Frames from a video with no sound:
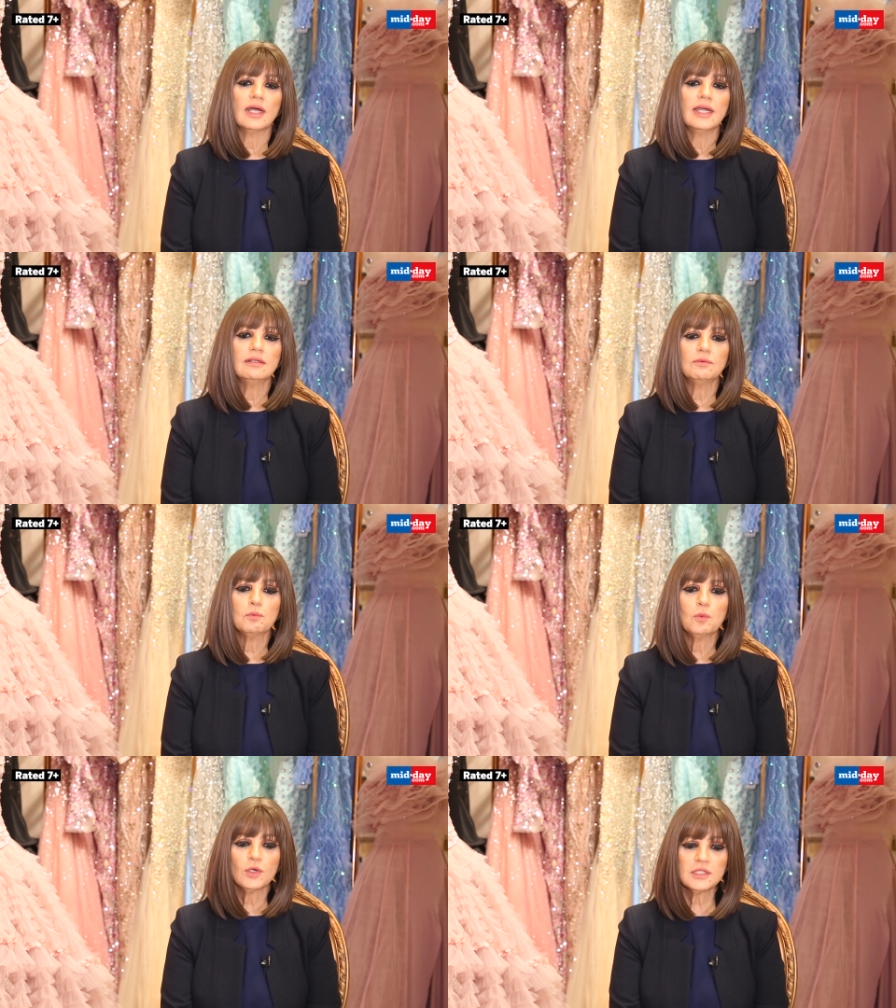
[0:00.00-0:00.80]
I
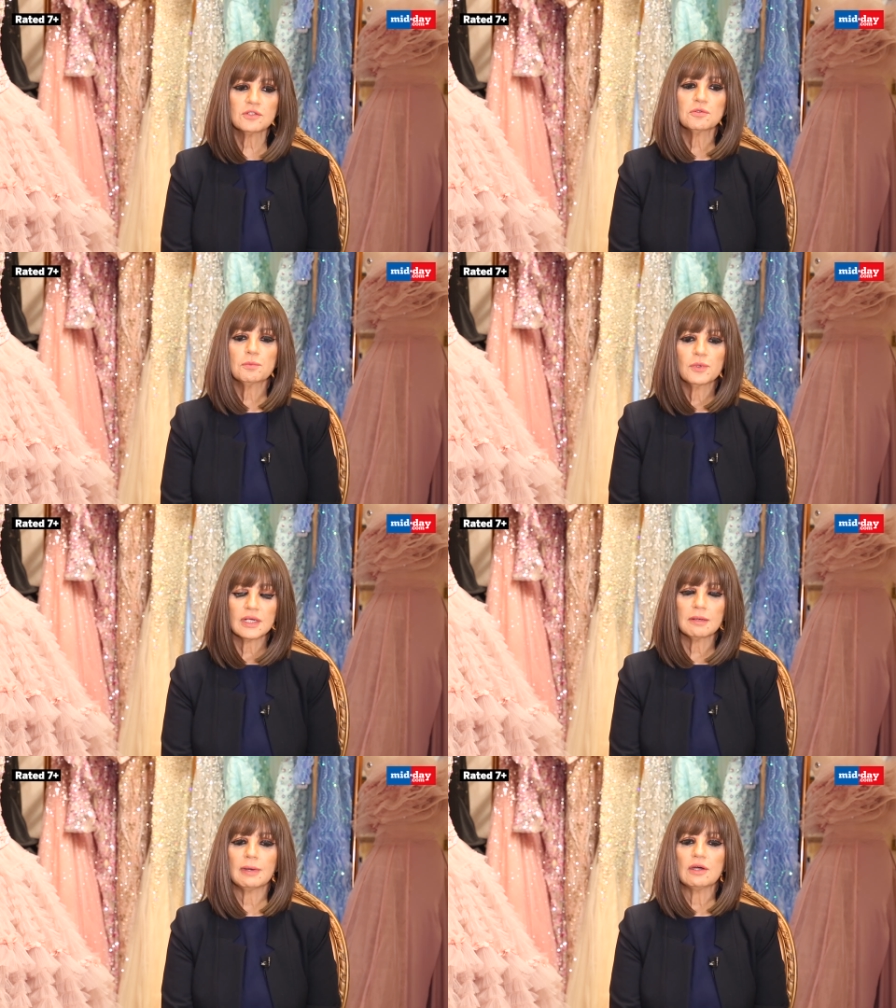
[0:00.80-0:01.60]
wanted to
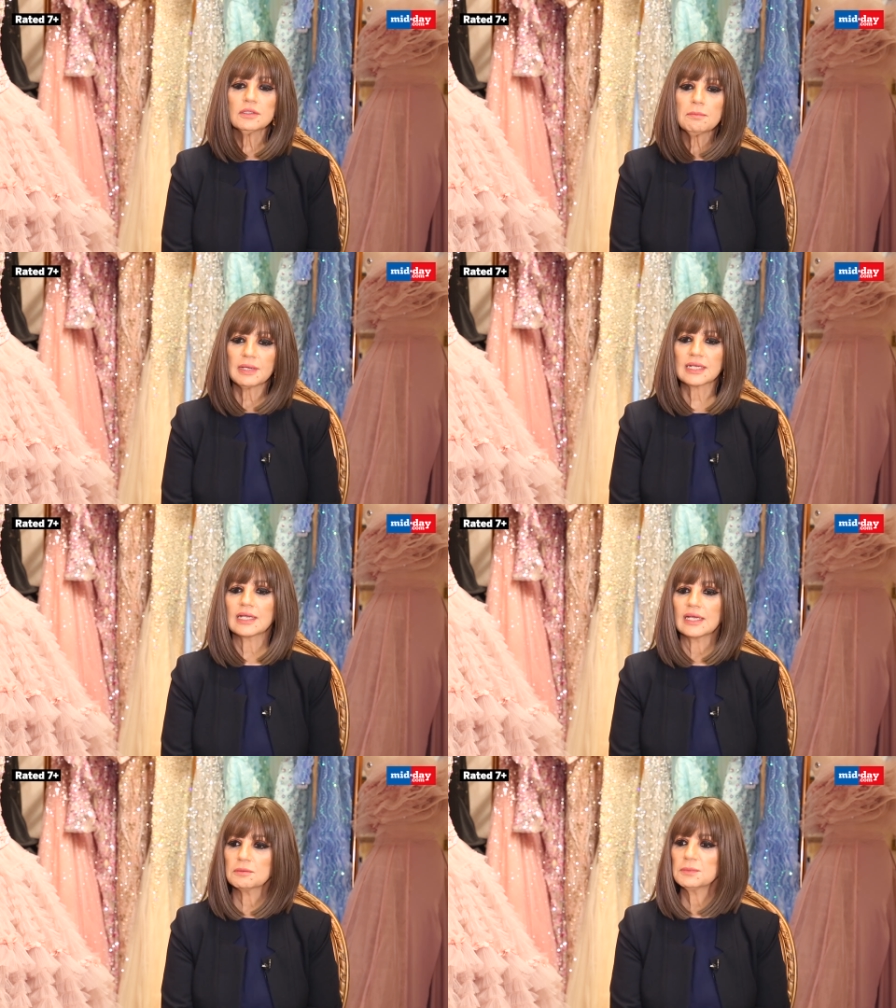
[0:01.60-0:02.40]
bring about a
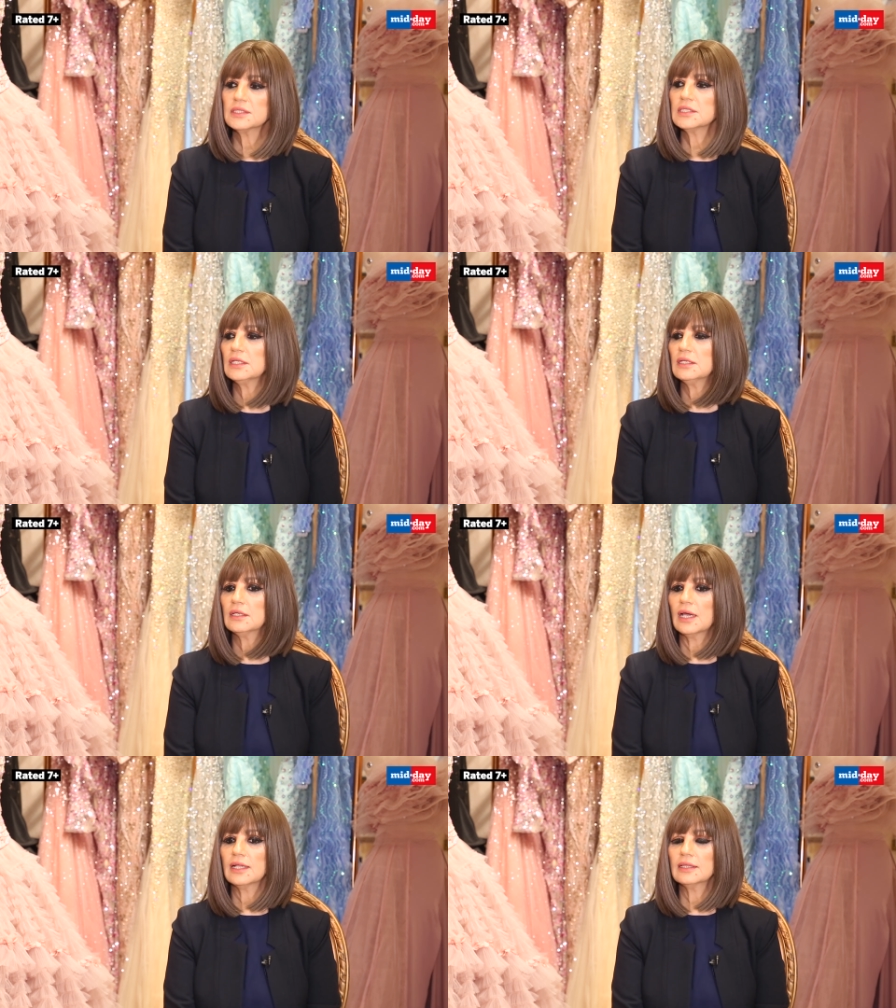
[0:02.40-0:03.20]

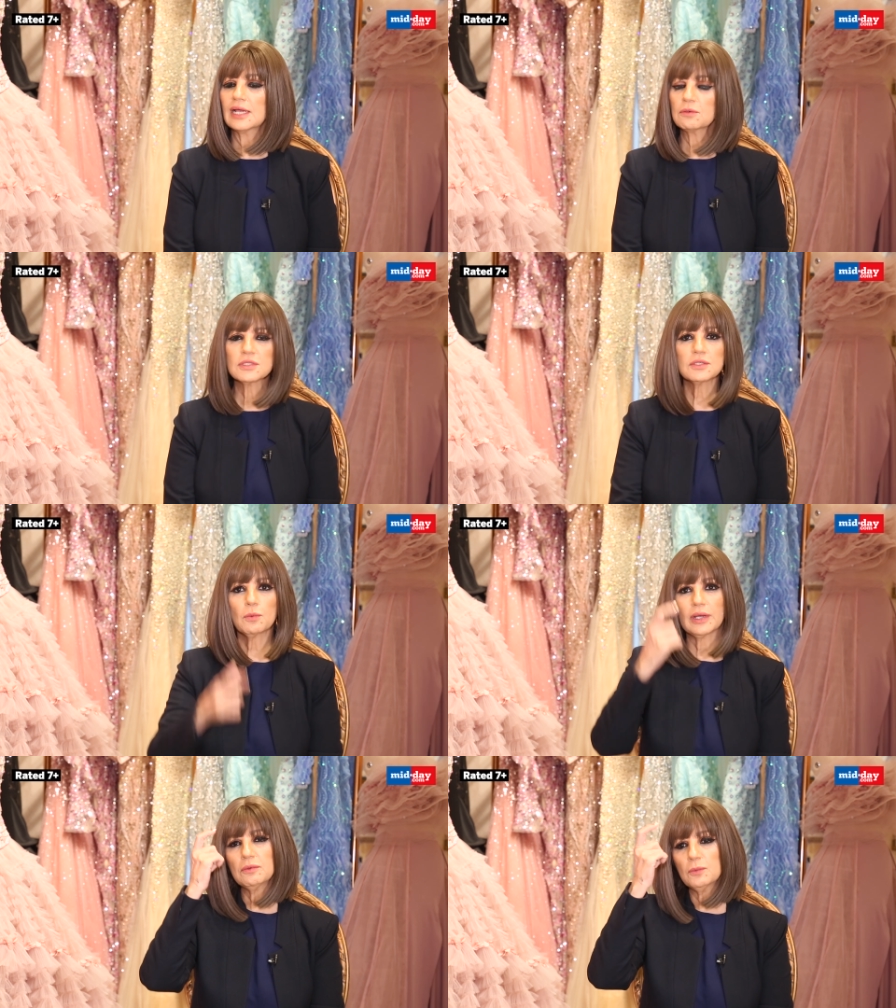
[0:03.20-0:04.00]
magnanimity, and that was the
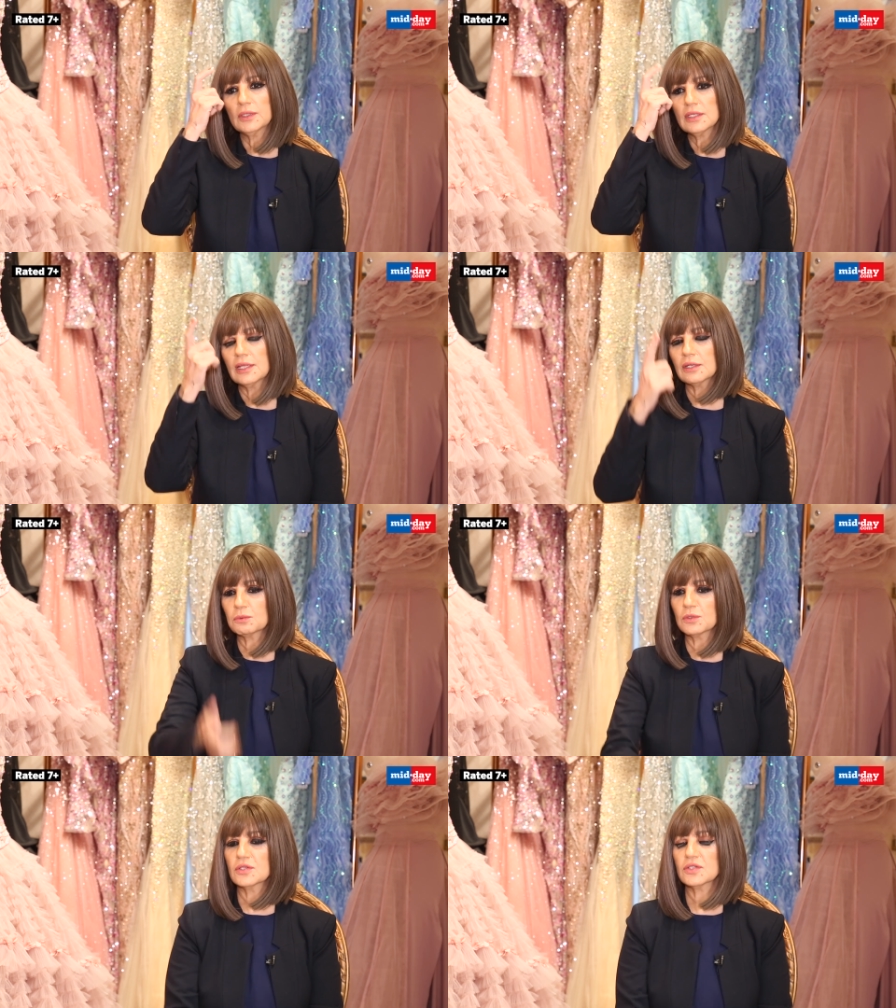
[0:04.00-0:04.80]
one word
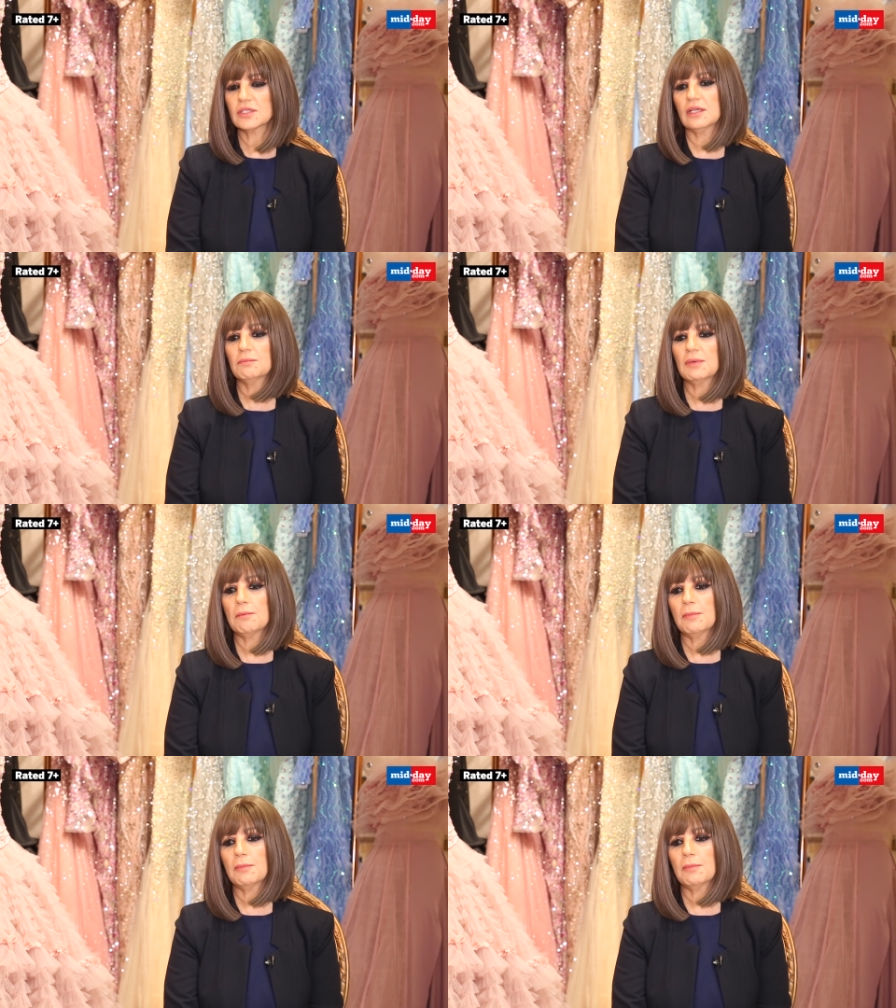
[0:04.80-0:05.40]
that was in my